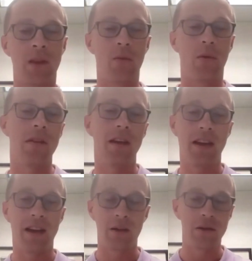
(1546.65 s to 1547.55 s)
one
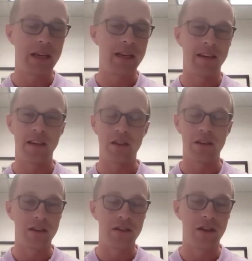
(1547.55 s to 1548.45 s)
that I know Dana
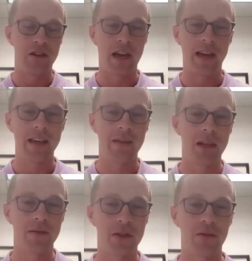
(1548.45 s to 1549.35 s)
and Jackie and
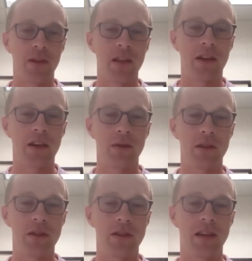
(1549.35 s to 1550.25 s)
many of us really love,
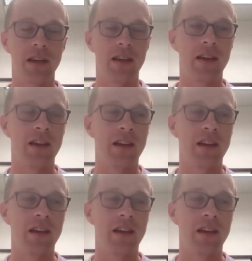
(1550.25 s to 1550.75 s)
which is that,